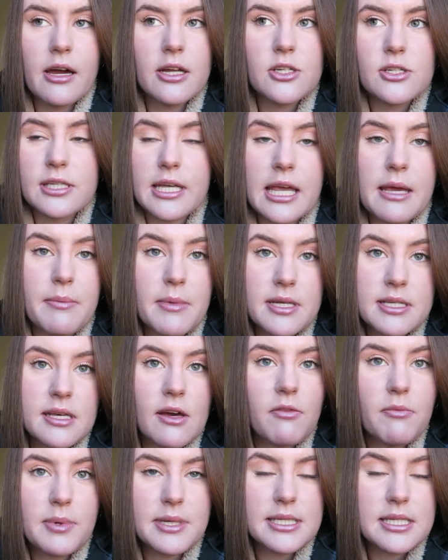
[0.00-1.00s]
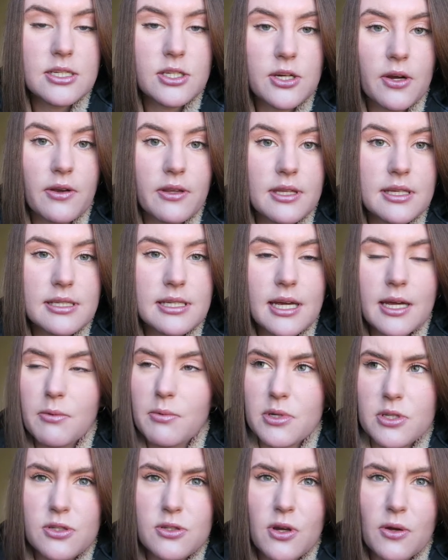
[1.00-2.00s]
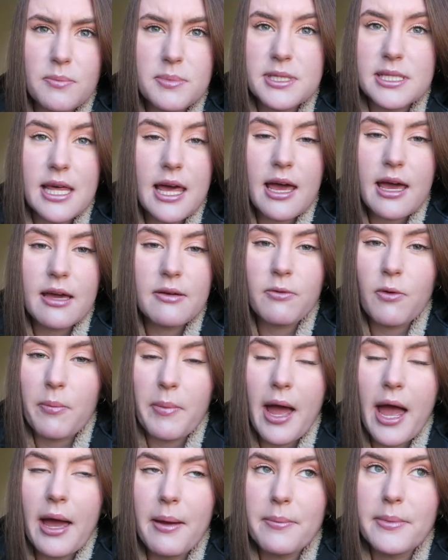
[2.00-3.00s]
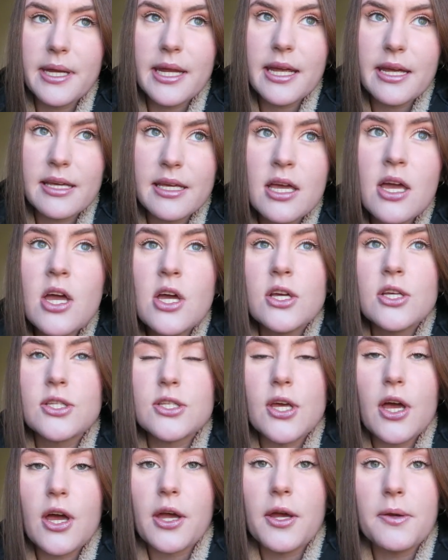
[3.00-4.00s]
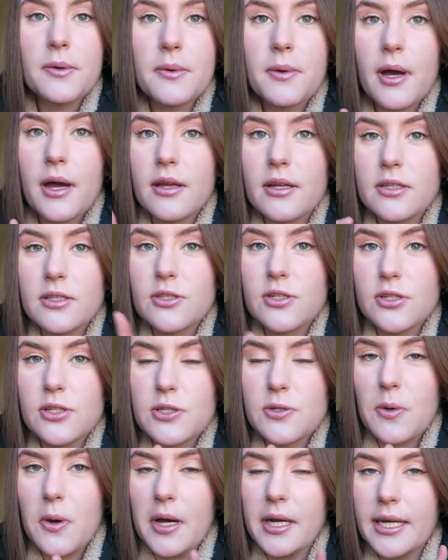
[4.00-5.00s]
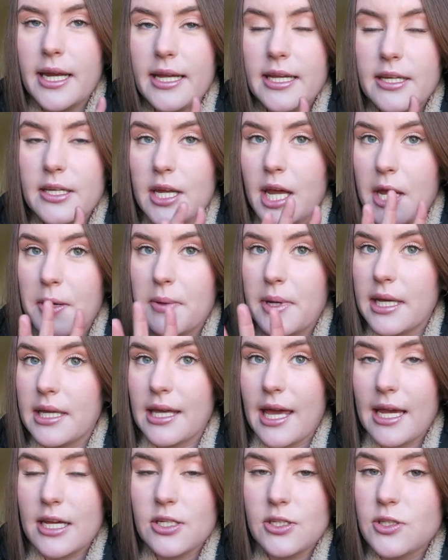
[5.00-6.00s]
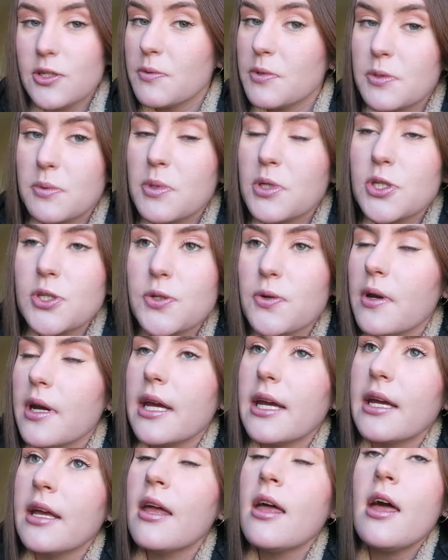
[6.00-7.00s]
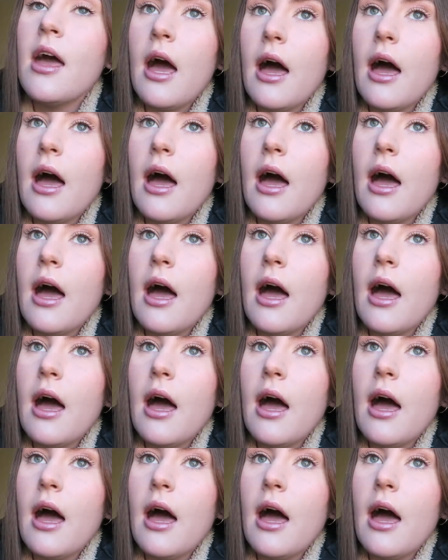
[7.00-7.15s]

I just keep myself busy during the day, which stops that from happening. So just thought I'd let you know in case you was wondering.